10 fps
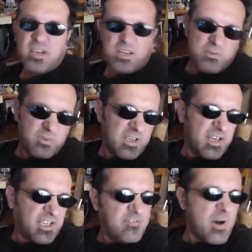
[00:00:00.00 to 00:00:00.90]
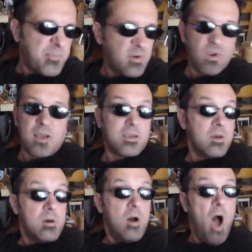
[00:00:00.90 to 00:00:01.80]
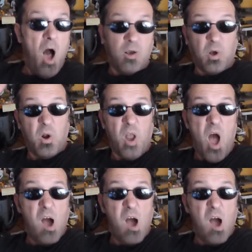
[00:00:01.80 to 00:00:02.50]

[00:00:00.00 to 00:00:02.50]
and you're gonna give up and you're like, Uncle.